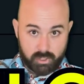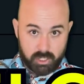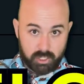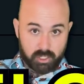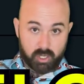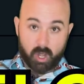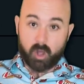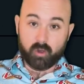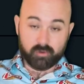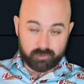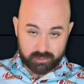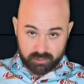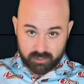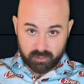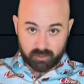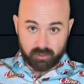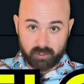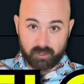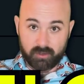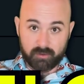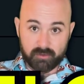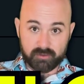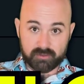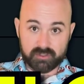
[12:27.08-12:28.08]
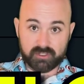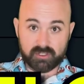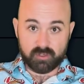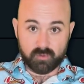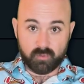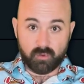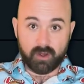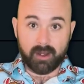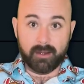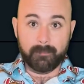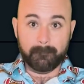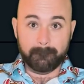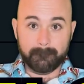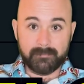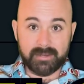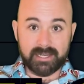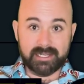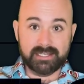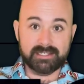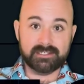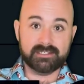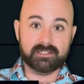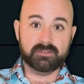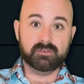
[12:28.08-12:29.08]
coaster logos do you want
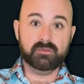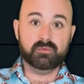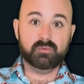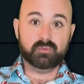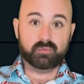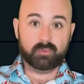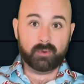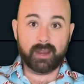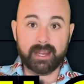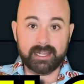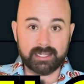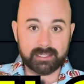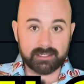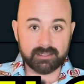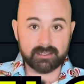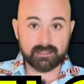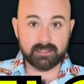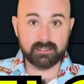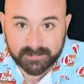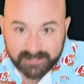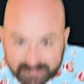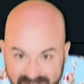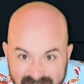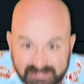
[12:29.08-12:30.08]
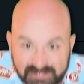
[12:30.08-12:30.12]
me to rank?